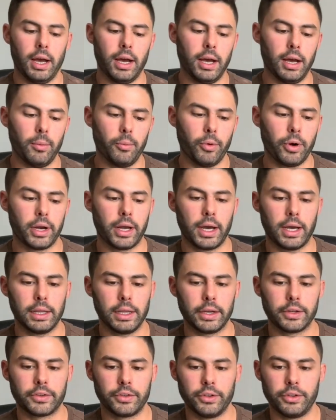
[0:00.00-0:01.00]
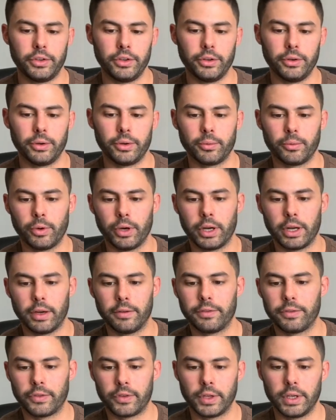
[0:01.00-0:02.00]
What I like to do and what
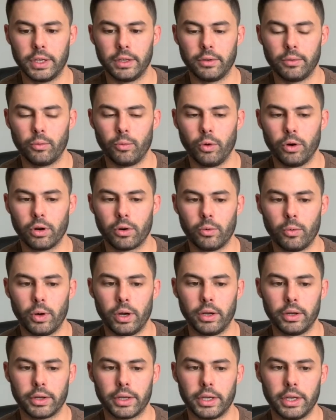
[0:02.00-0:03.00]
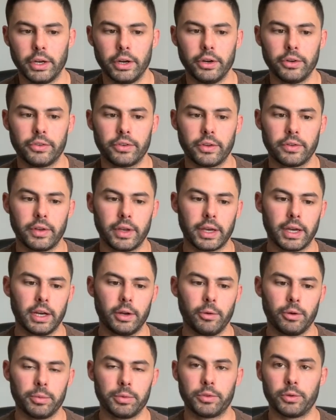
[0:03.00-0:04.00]
I've seen work well here is to take
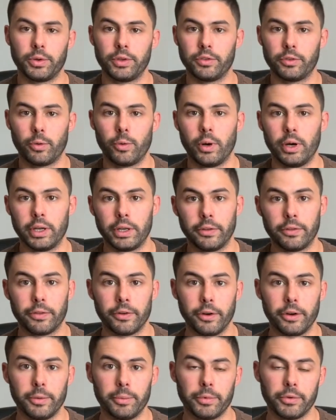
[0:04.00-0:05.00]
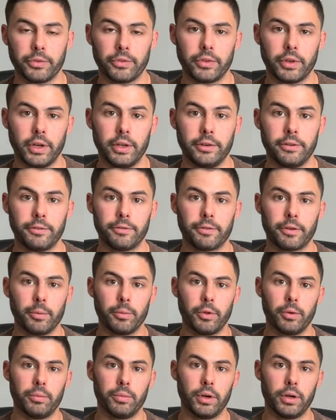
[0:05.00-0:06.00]
anywhere between 20 and 30% from
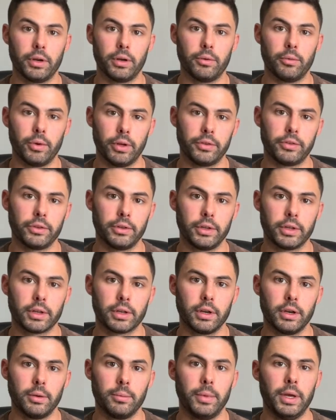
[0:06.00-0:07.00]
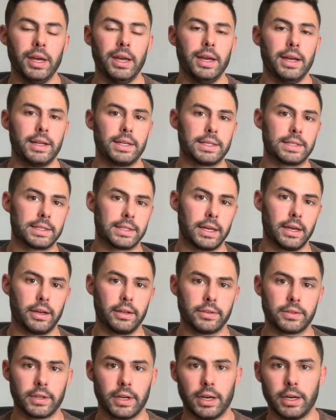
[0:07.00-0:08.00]
the rental income and set
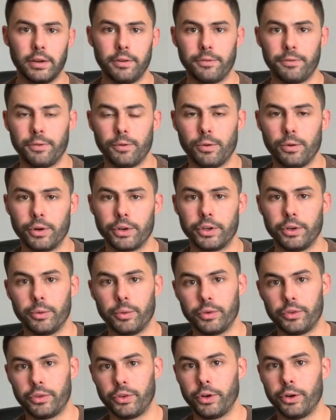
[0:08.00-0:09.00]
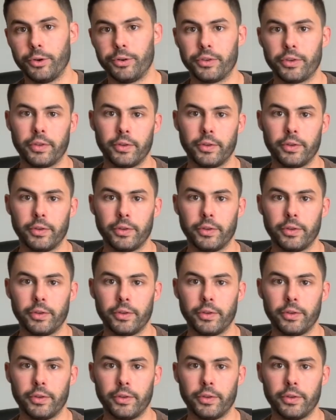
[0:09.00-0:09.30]
aside for your reserves.